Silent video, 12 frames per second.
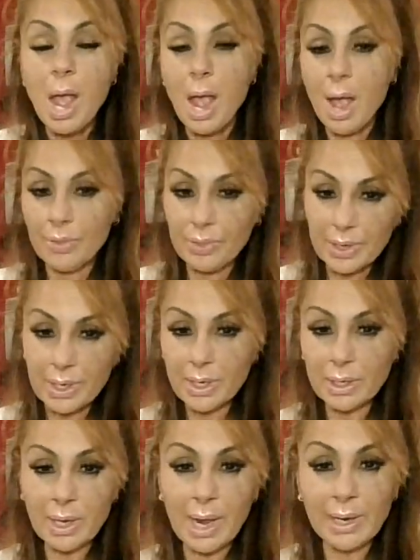and
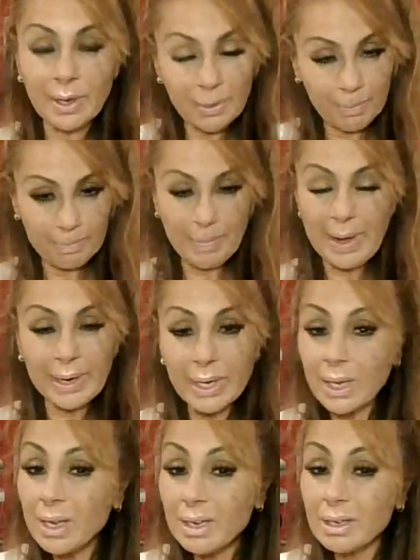then like bake
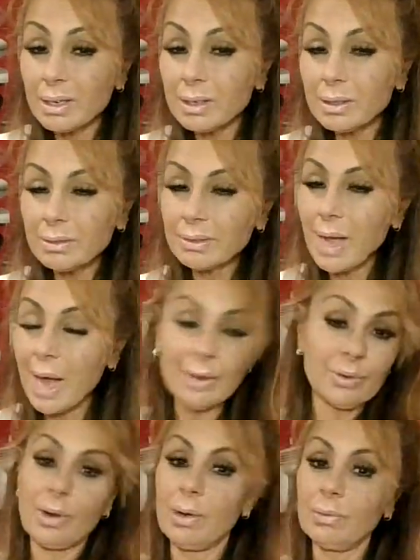it. I
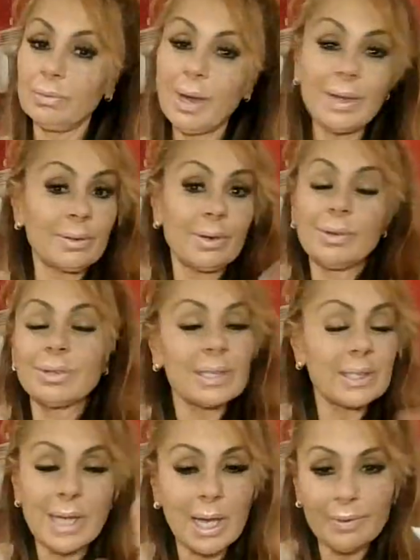don't know. I don't know. It's
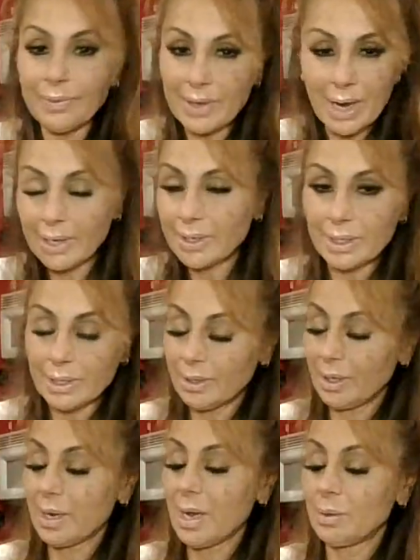just kind of an idea
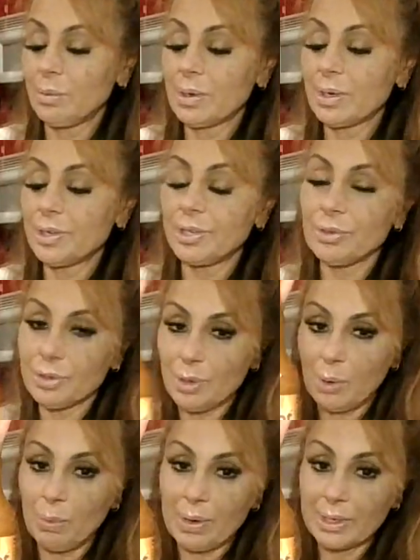that I kind of want to do, so
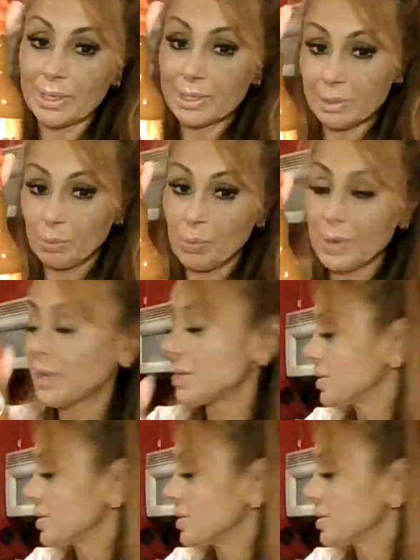I wanted to get some wing